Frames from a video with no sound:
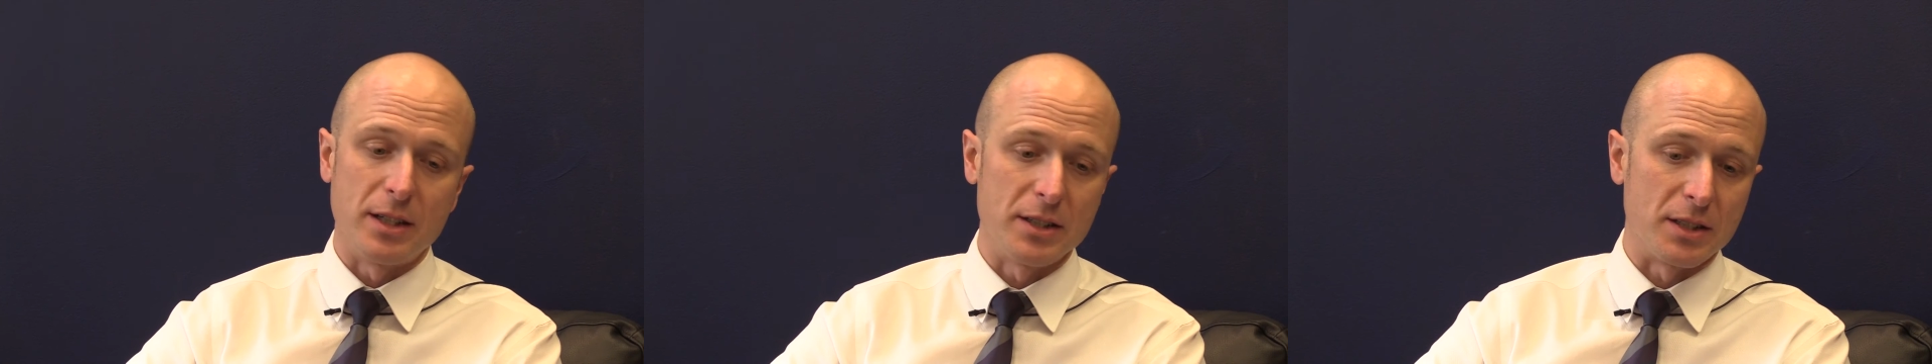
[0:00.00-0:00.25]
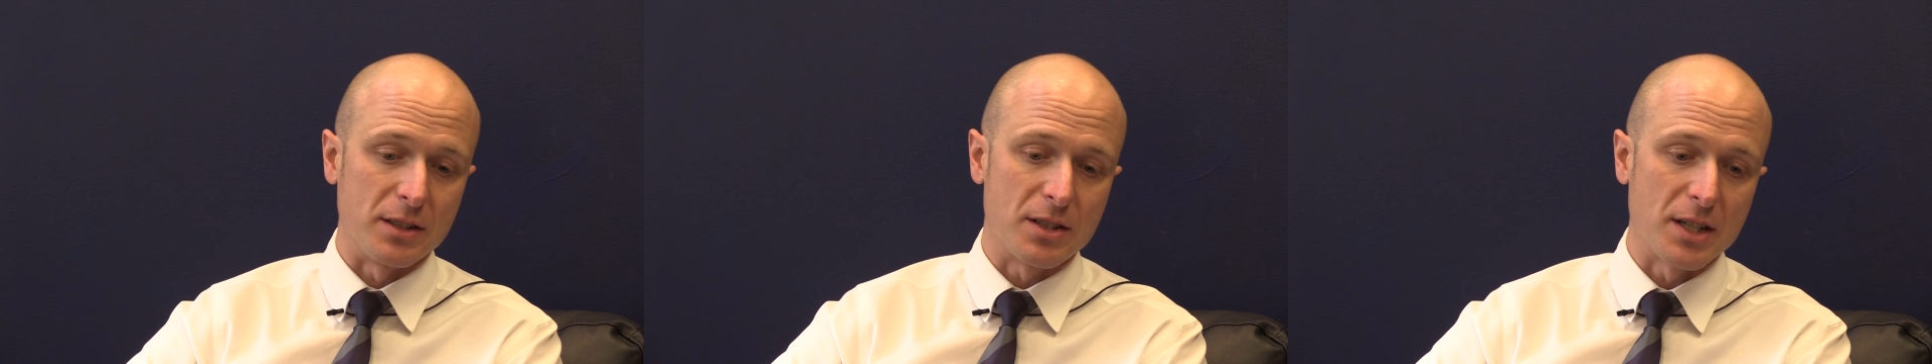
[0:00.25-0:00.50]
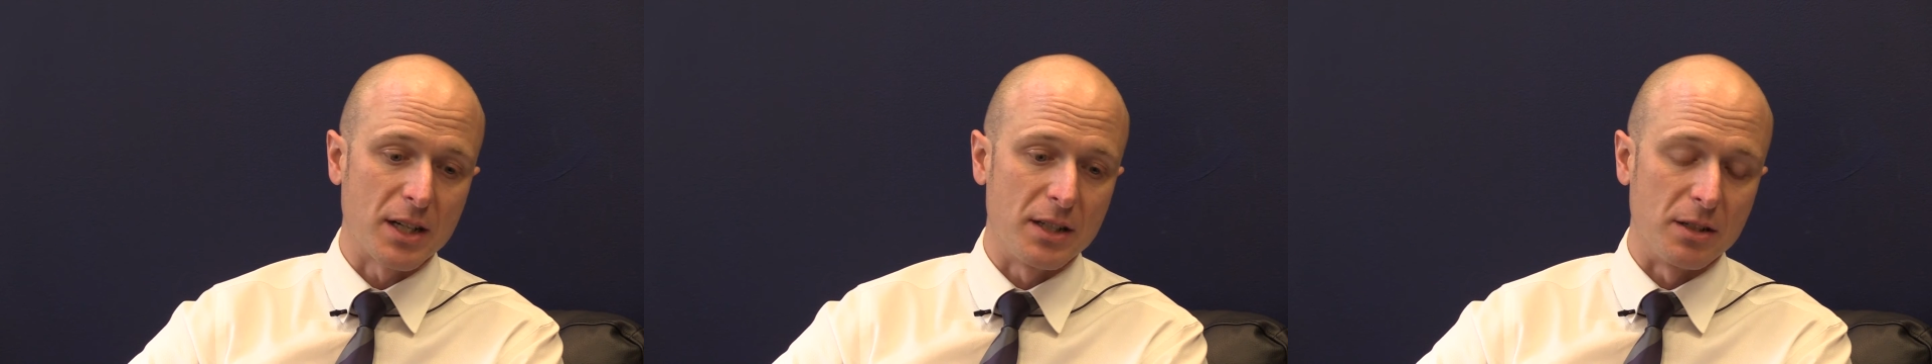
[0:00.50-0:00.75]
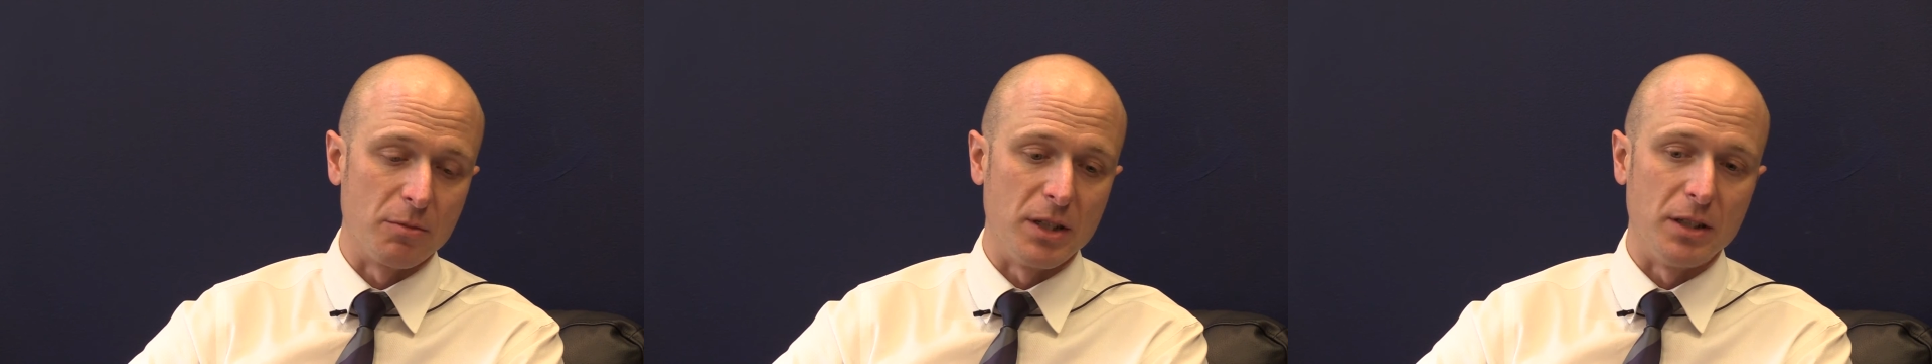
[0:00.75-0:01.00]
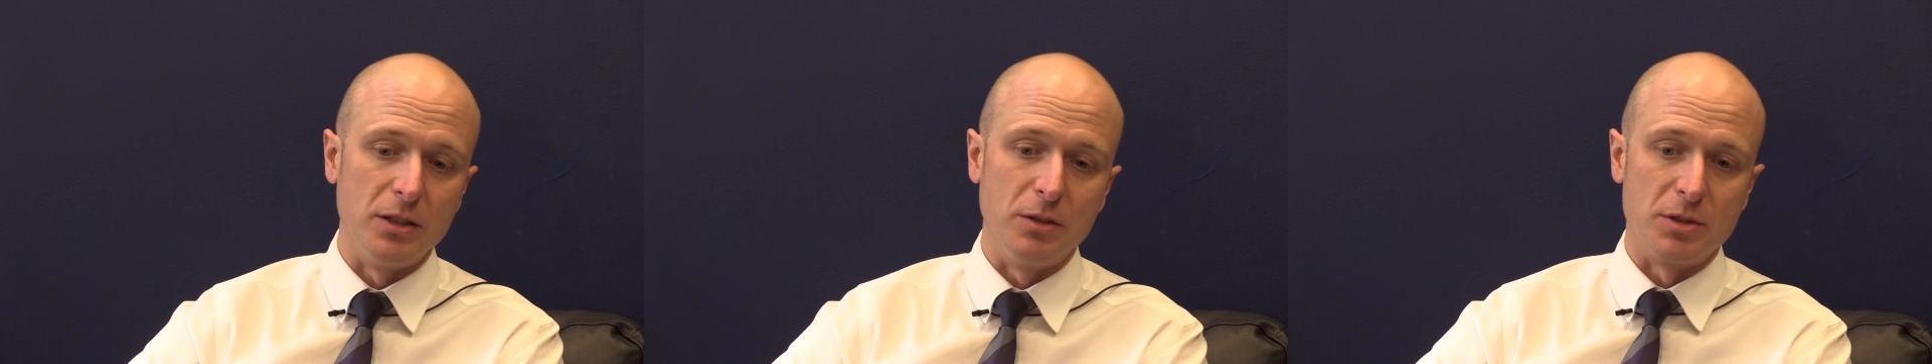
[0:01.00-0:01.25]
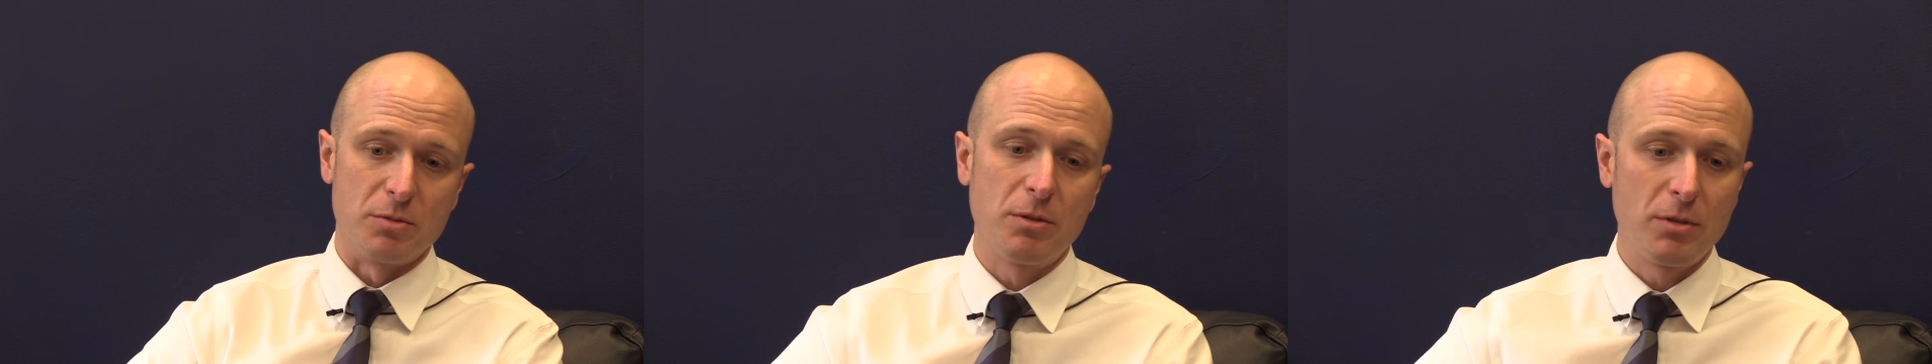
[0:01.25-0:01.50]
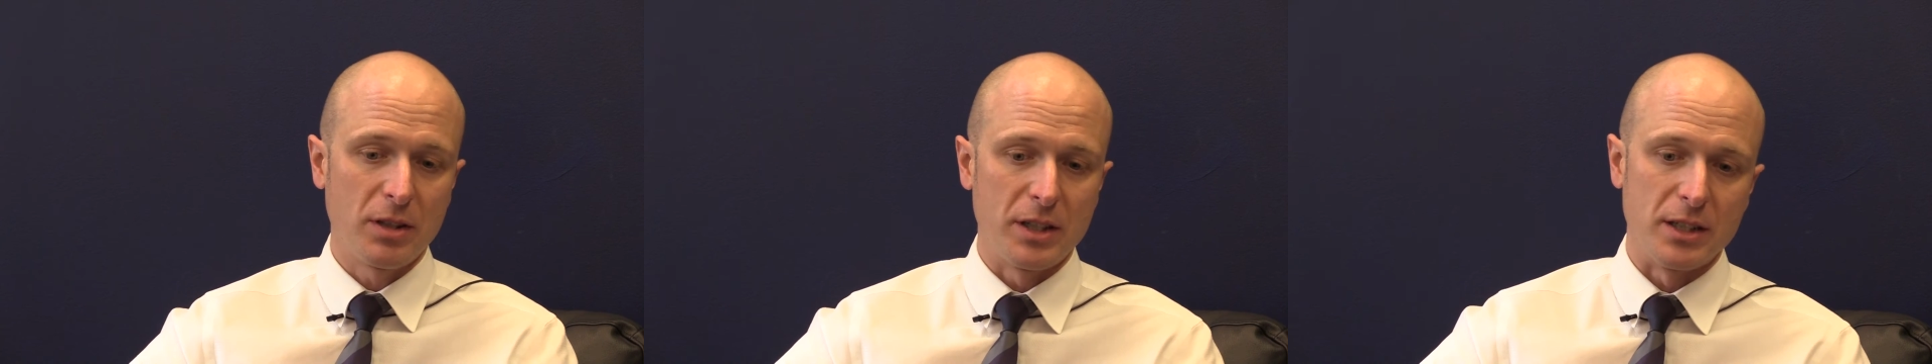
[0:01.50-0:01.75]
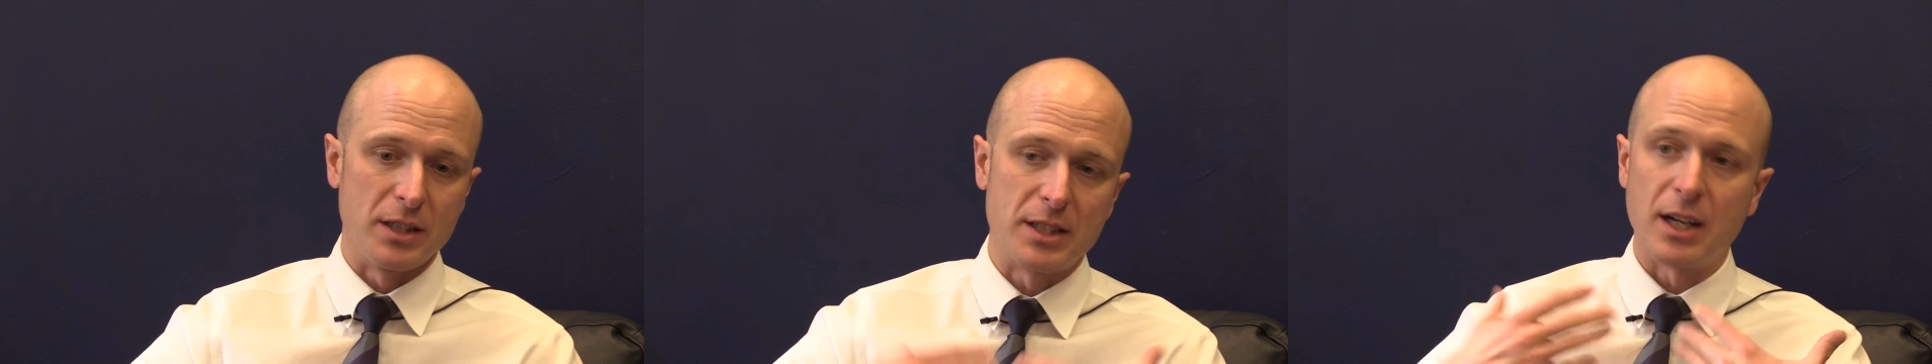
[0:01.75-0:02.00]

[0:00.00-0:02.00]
I think the second thing we need to do is we really need to